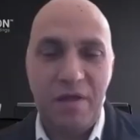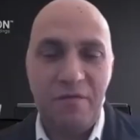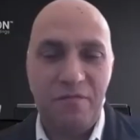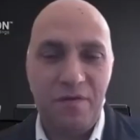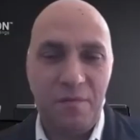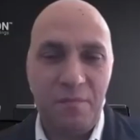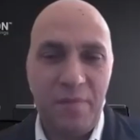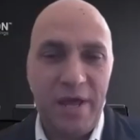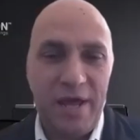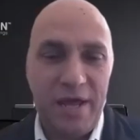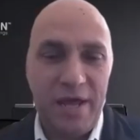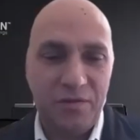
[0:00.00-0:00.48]
I
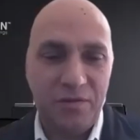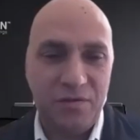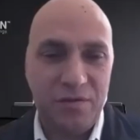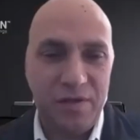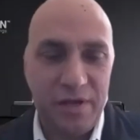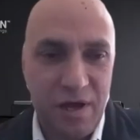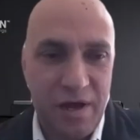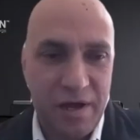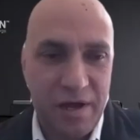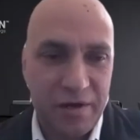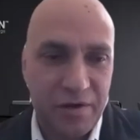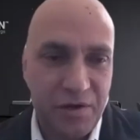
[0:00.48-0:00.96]
may add to
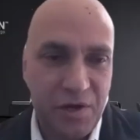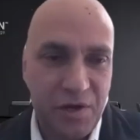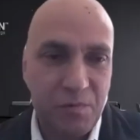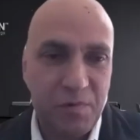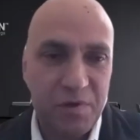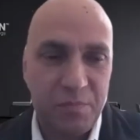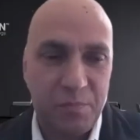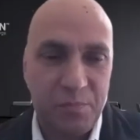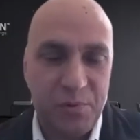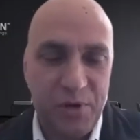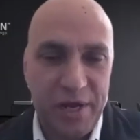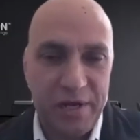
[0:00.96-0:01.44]
that, I agree
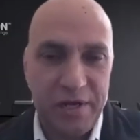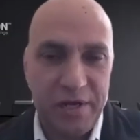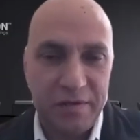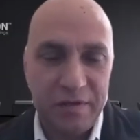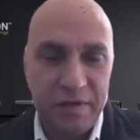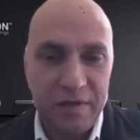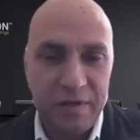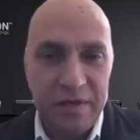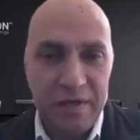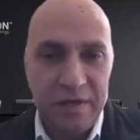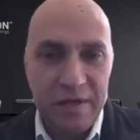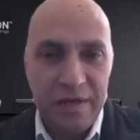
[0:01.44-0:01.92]
with Brad.
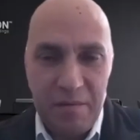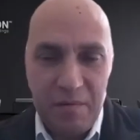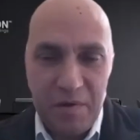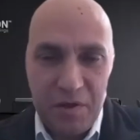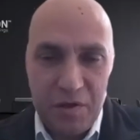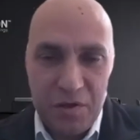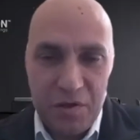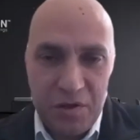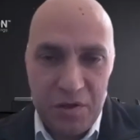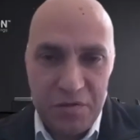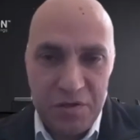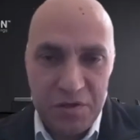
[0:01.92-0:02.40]
The
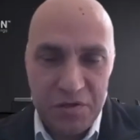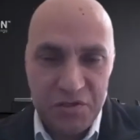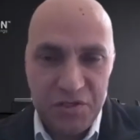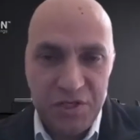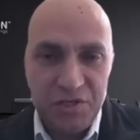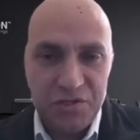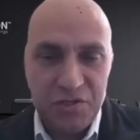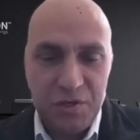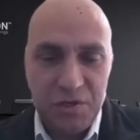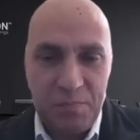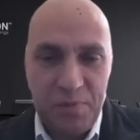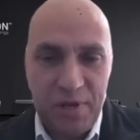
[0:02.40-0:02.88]

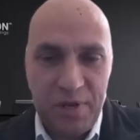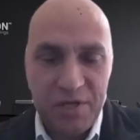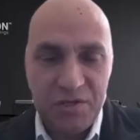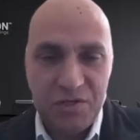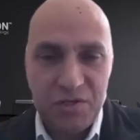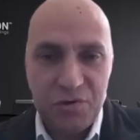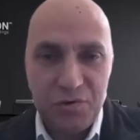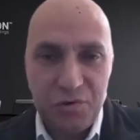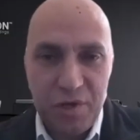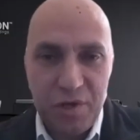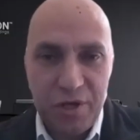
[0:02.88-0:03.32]
CISO plays a